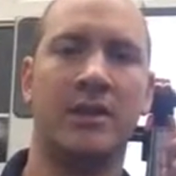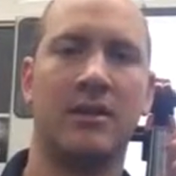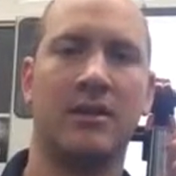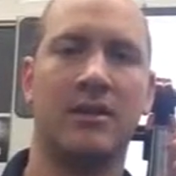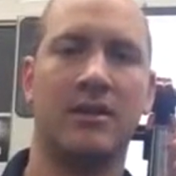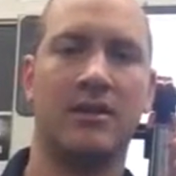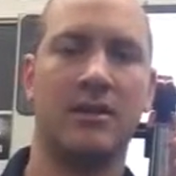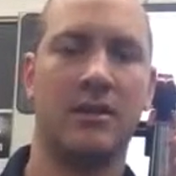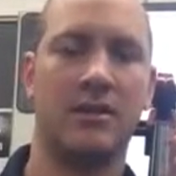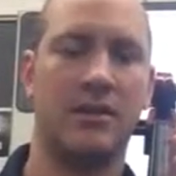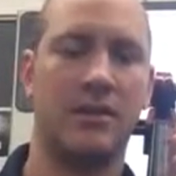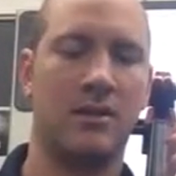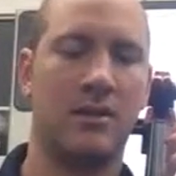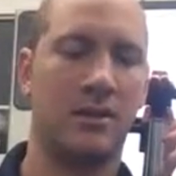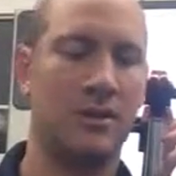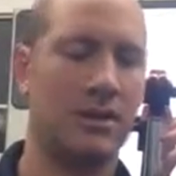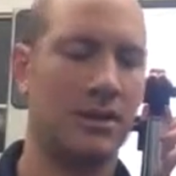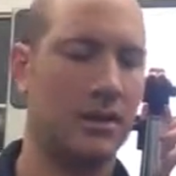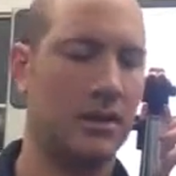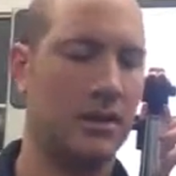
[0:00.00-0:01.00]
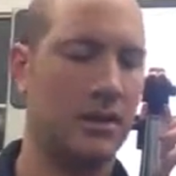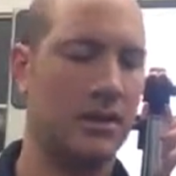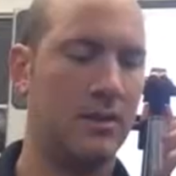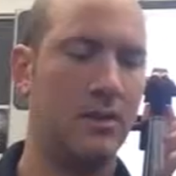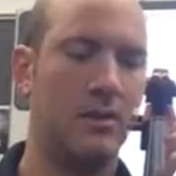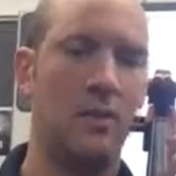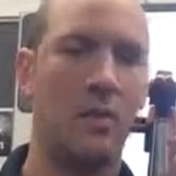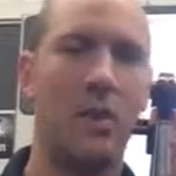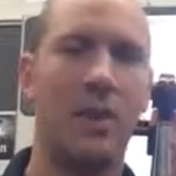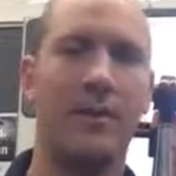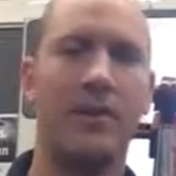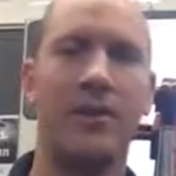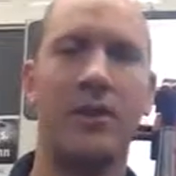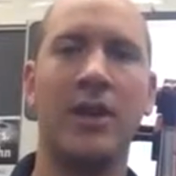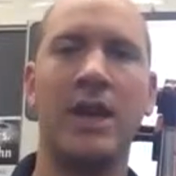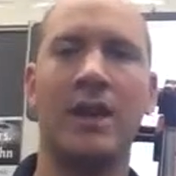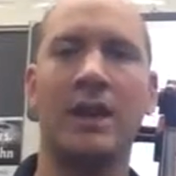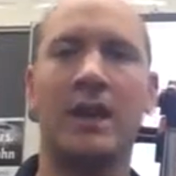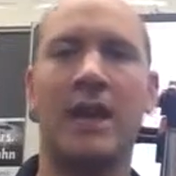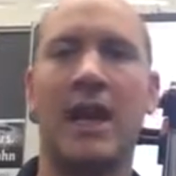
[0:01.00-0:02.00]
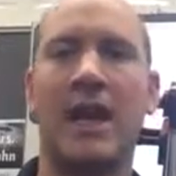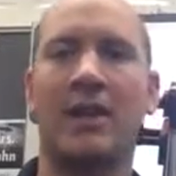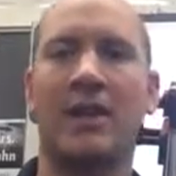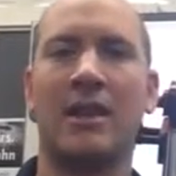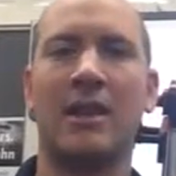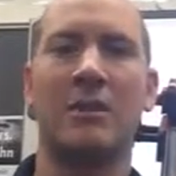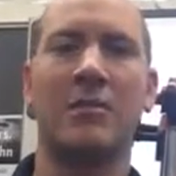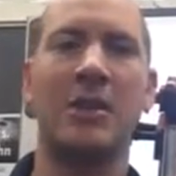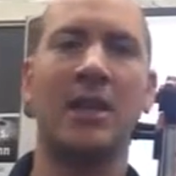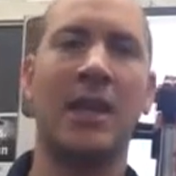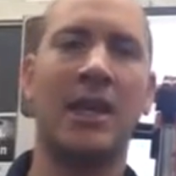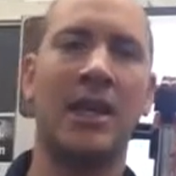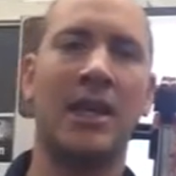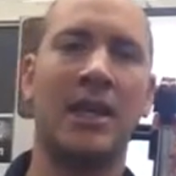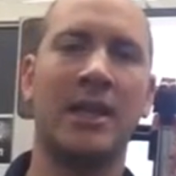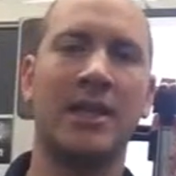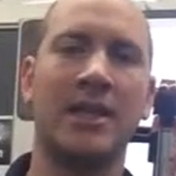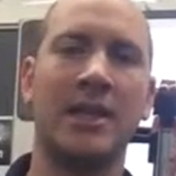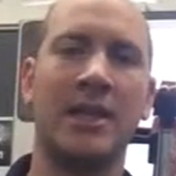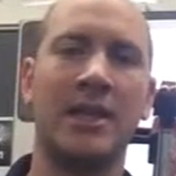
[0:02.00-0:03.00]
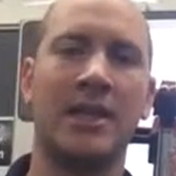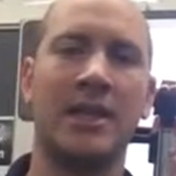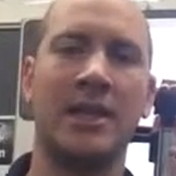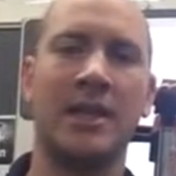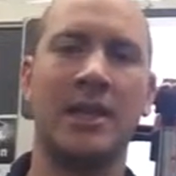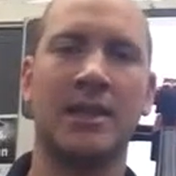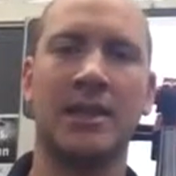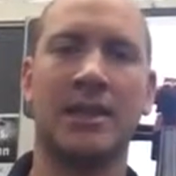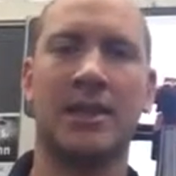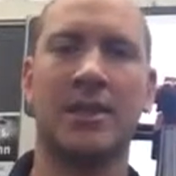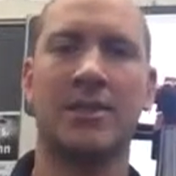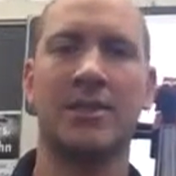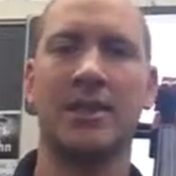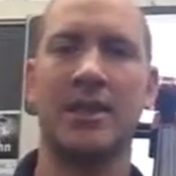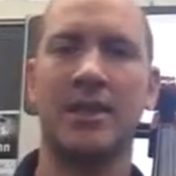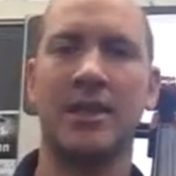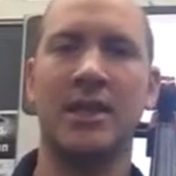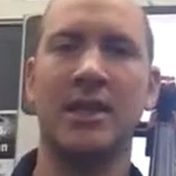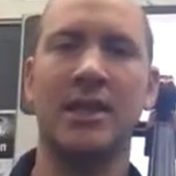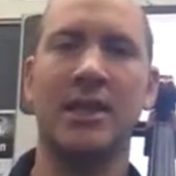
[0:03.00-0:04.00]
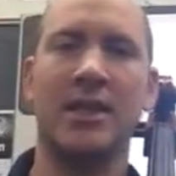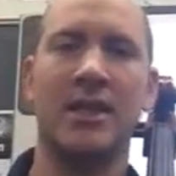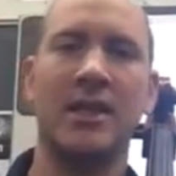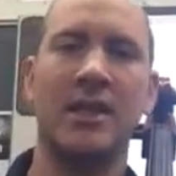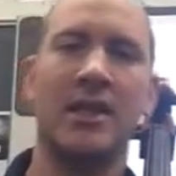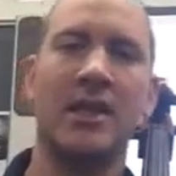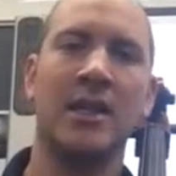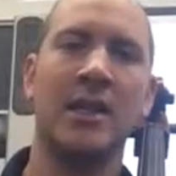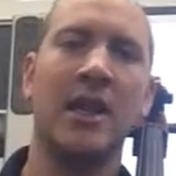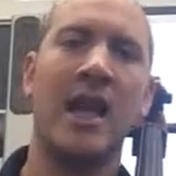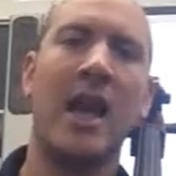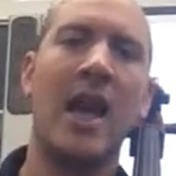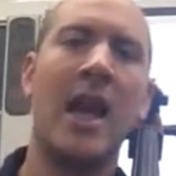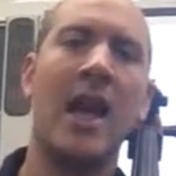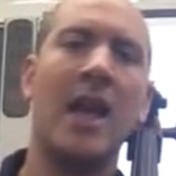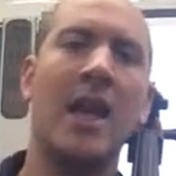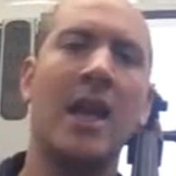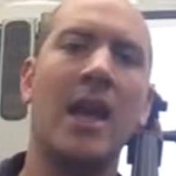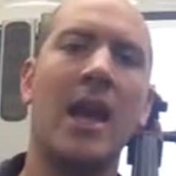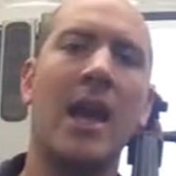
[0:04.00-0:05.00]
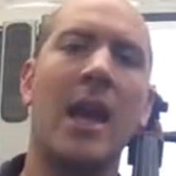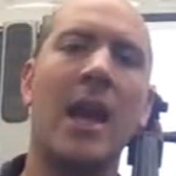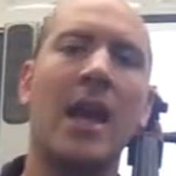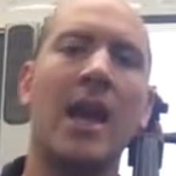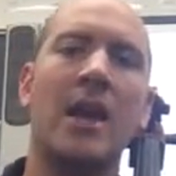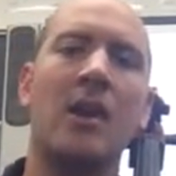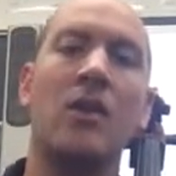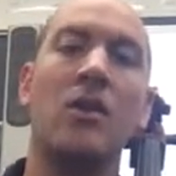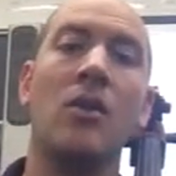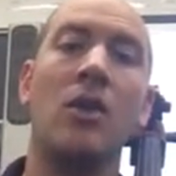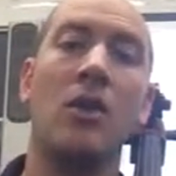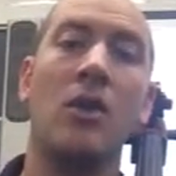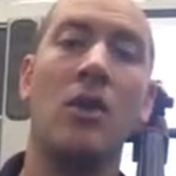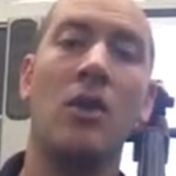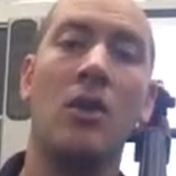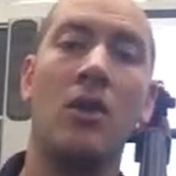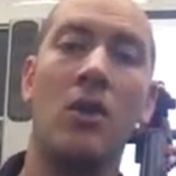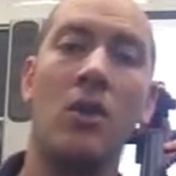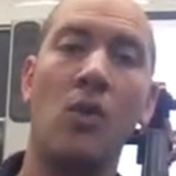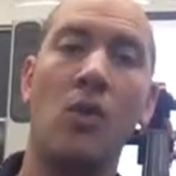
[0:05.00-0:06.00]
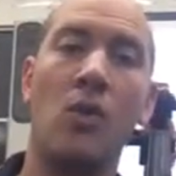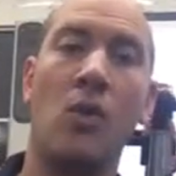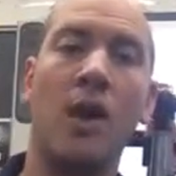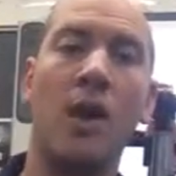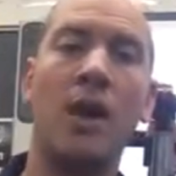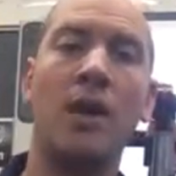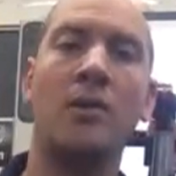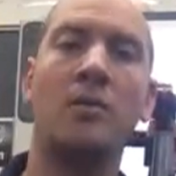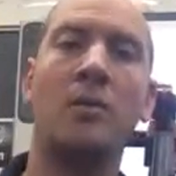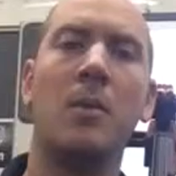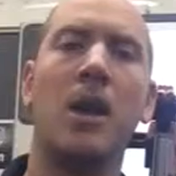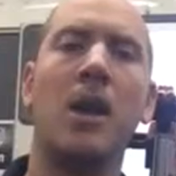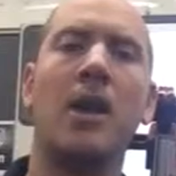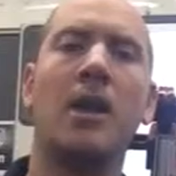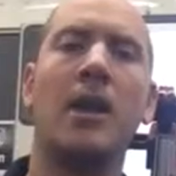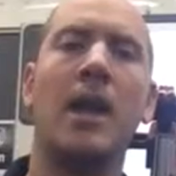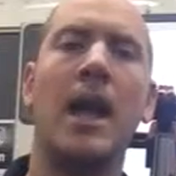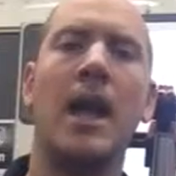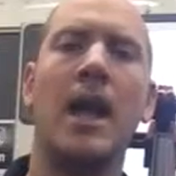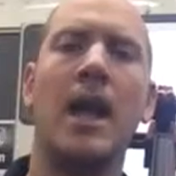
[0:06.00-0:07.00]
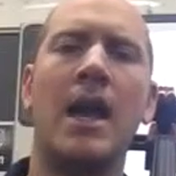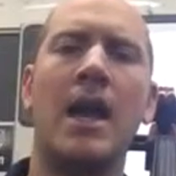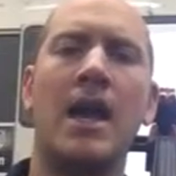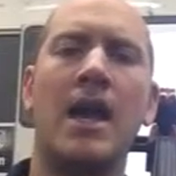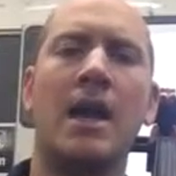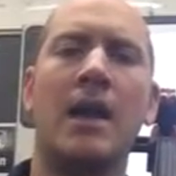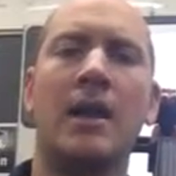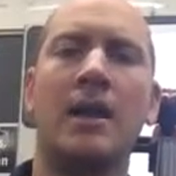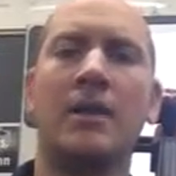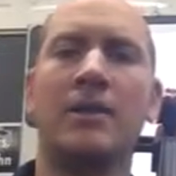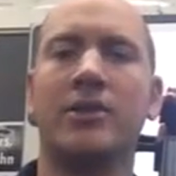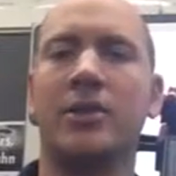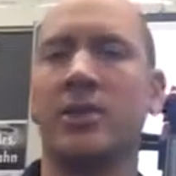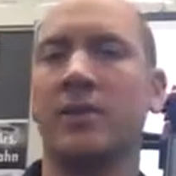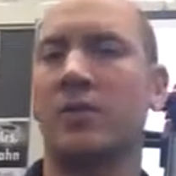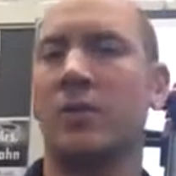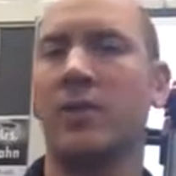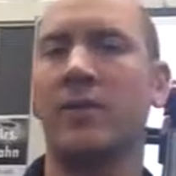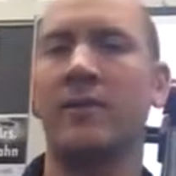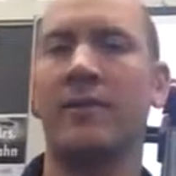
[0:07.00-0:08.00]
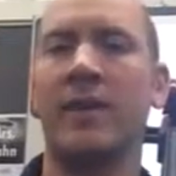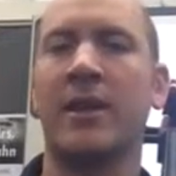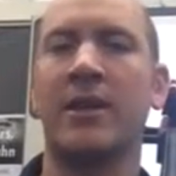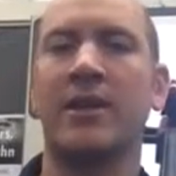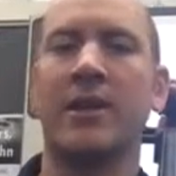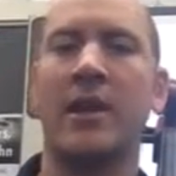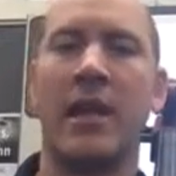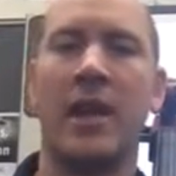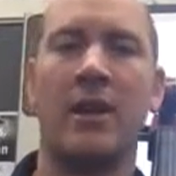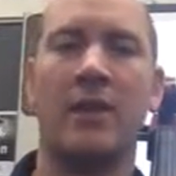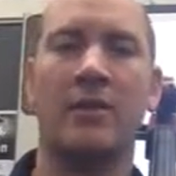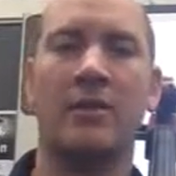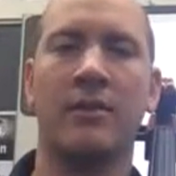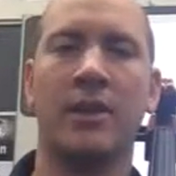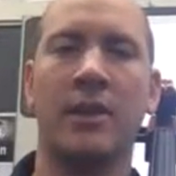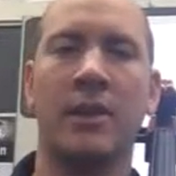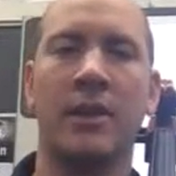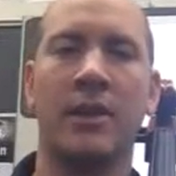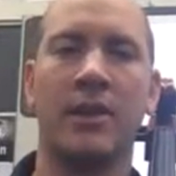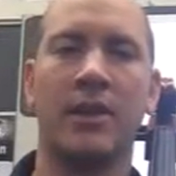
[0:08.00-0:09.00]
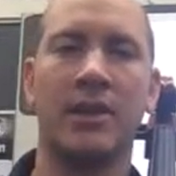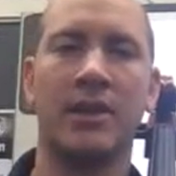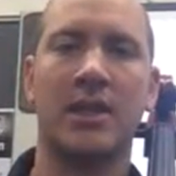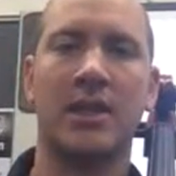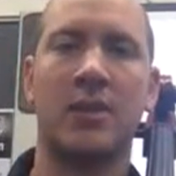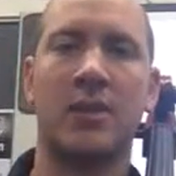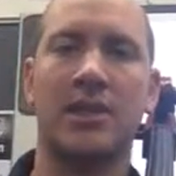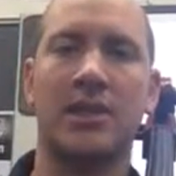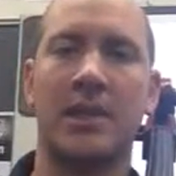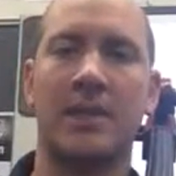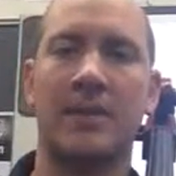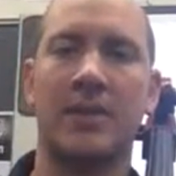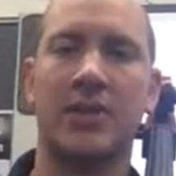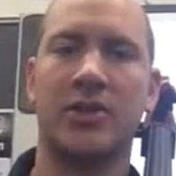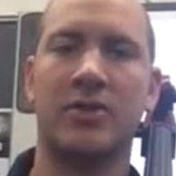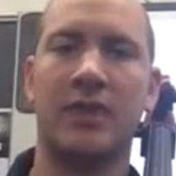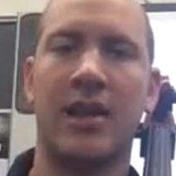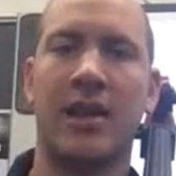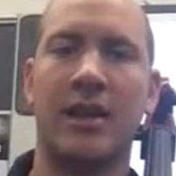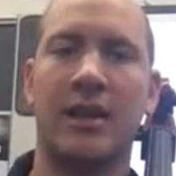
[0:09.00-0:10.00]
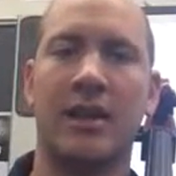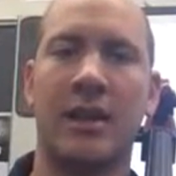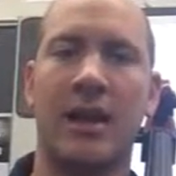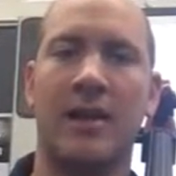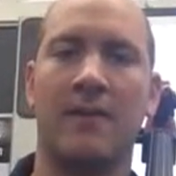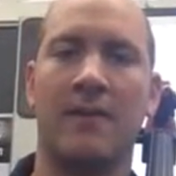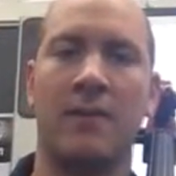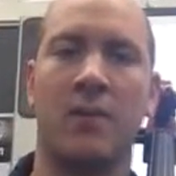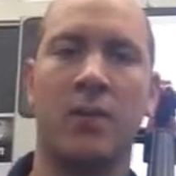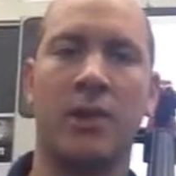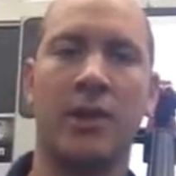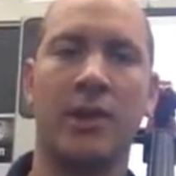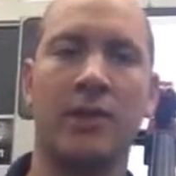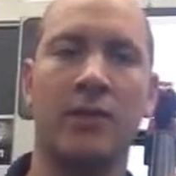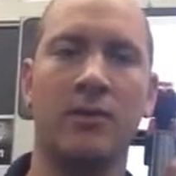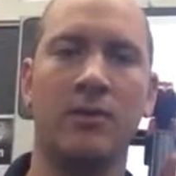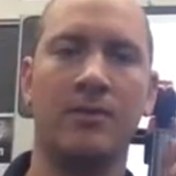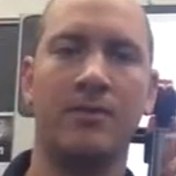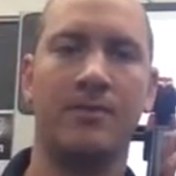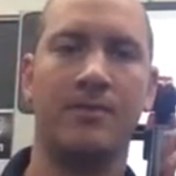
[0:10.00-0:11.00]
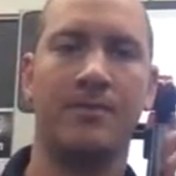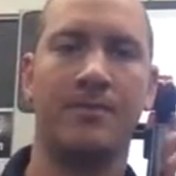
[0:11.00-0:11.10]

Well, if you get that, then the beginning is easy because it goes D, D, A, 1, 1, A, just one finger down. So I'll demonstrate that for you.